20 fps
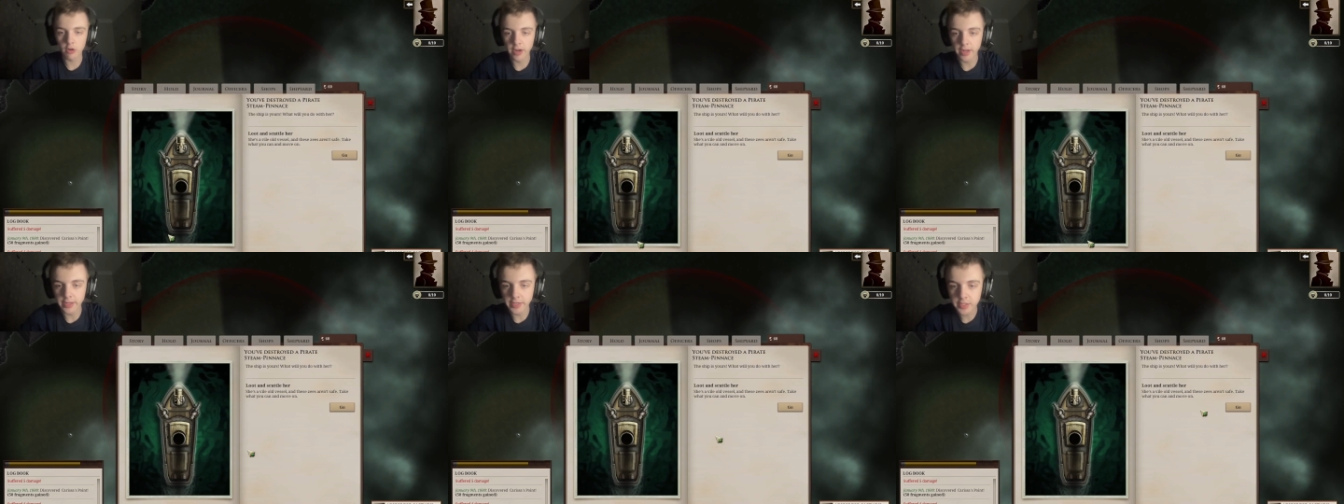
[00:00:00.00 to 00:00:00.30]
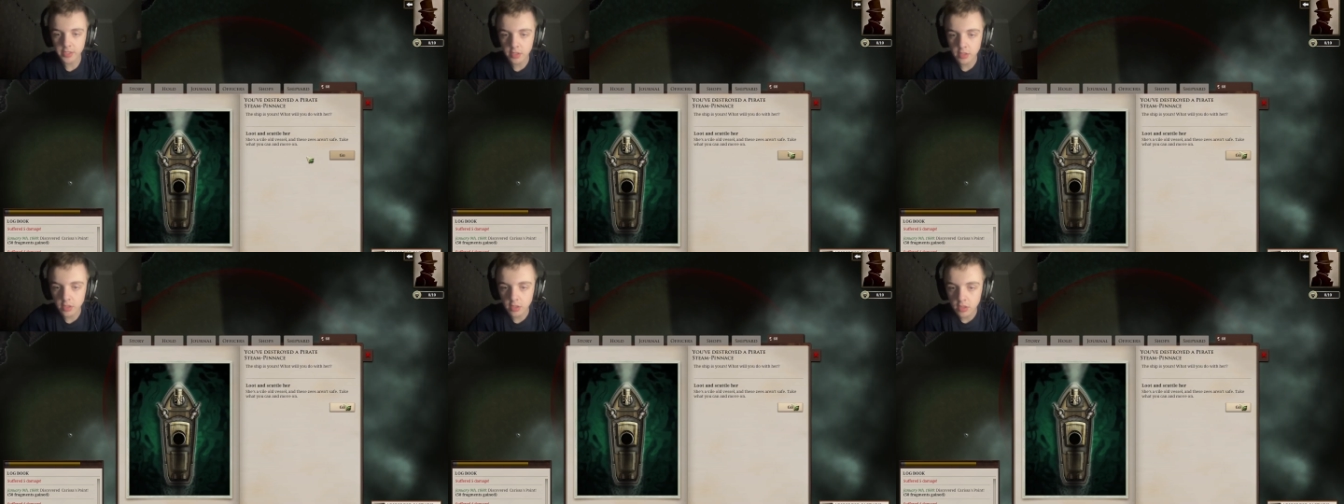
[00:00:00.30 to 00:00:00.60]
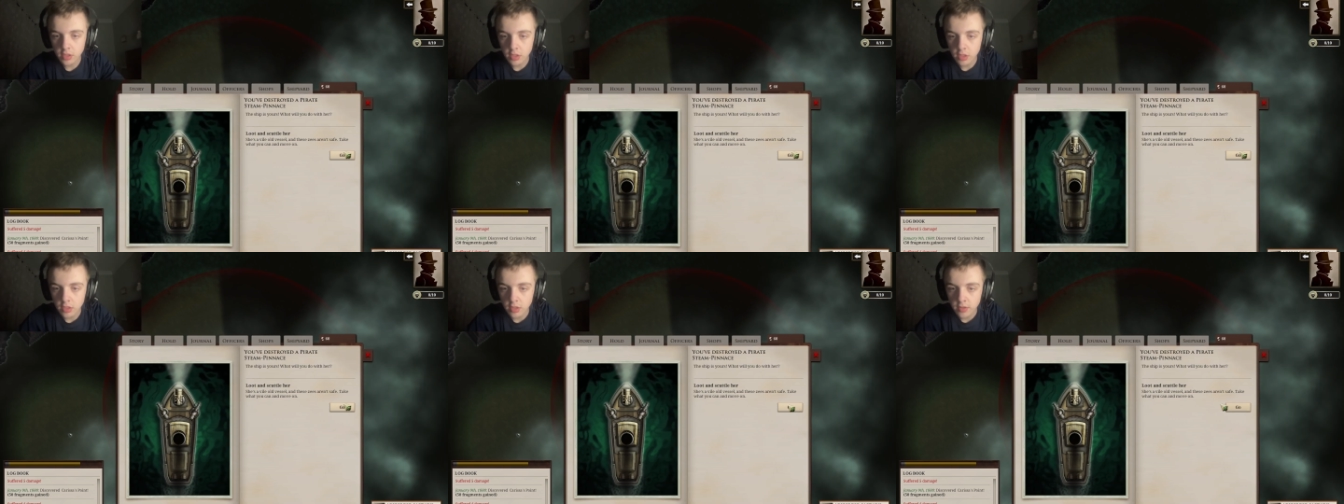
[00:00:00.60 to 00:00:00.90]
Alright.
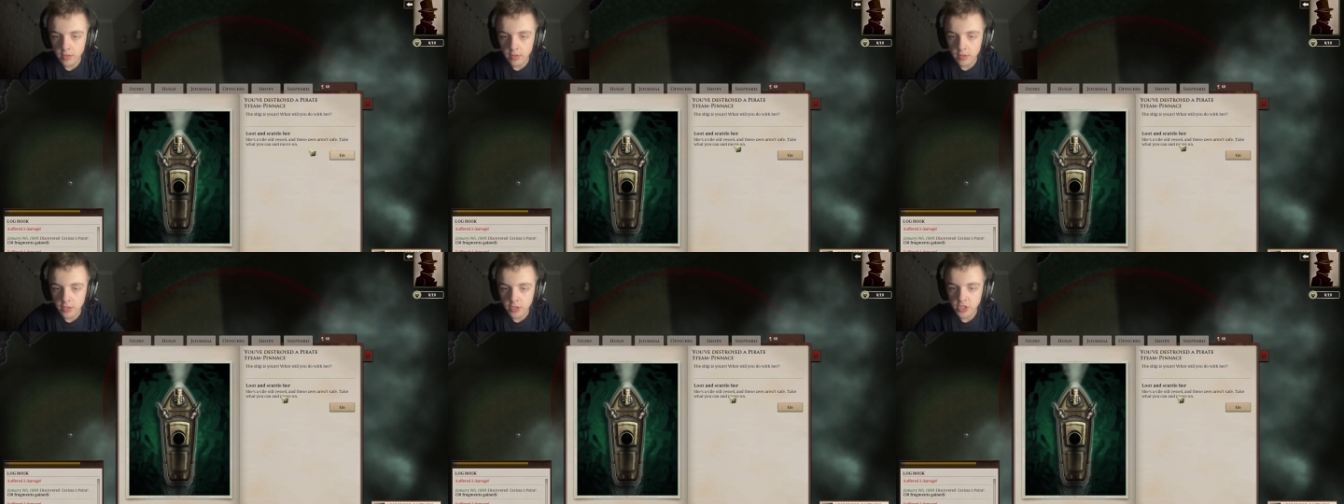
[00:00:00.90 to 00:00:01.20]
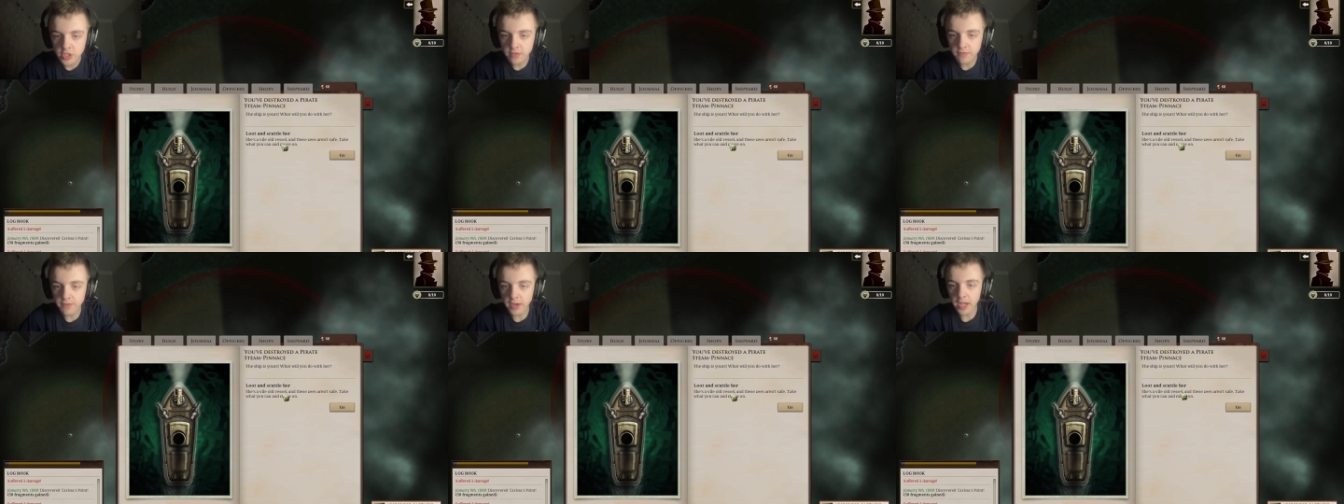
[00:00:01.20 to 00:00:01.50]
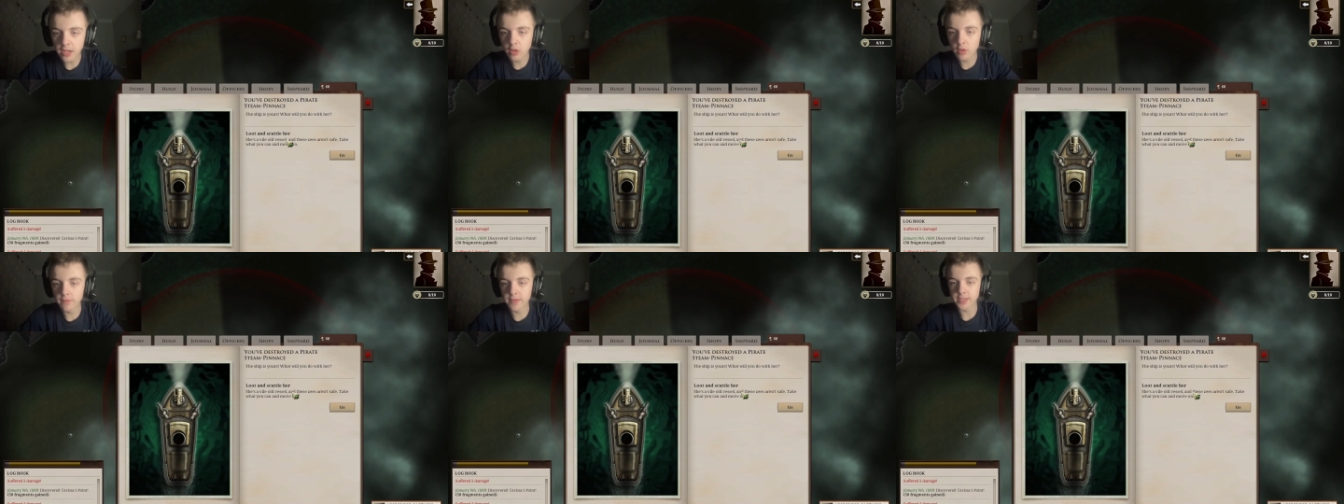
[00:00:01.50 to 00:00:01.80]
a
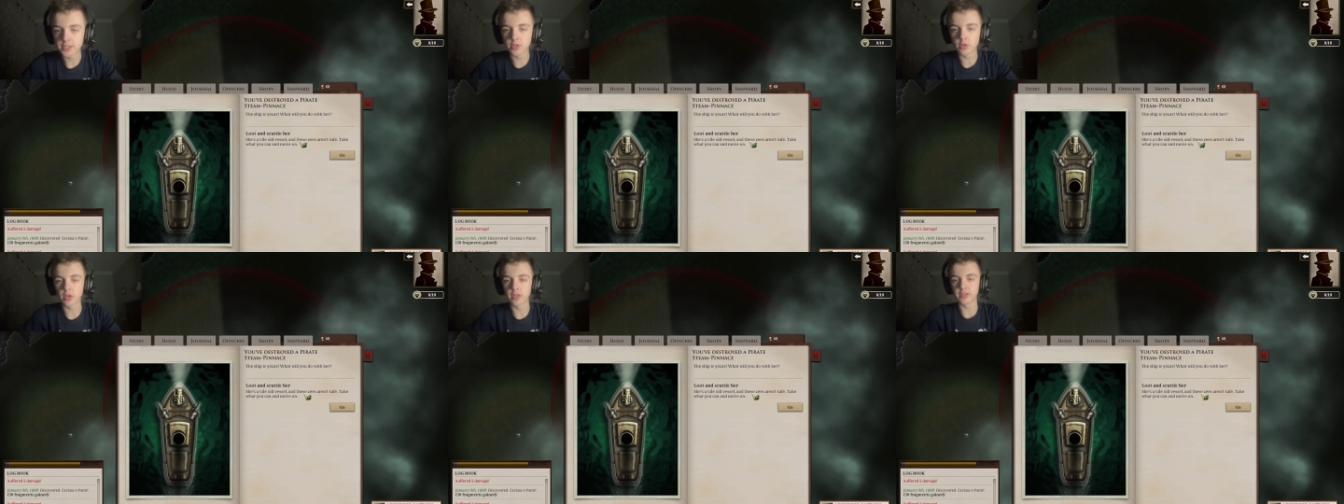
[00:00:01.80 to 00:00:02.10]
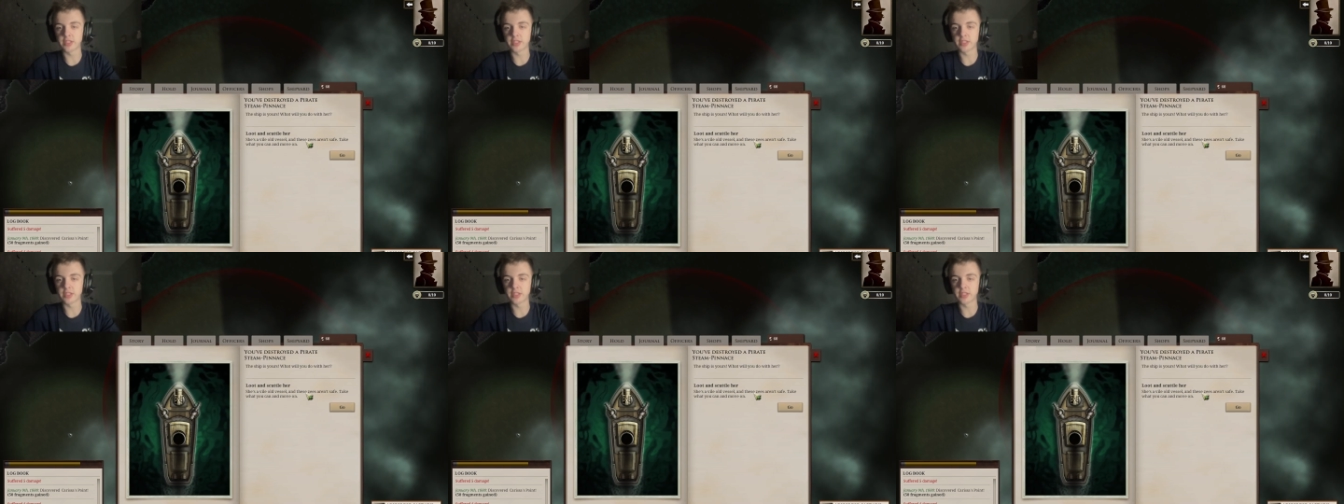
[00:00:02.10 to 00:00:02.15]
Vile Vessel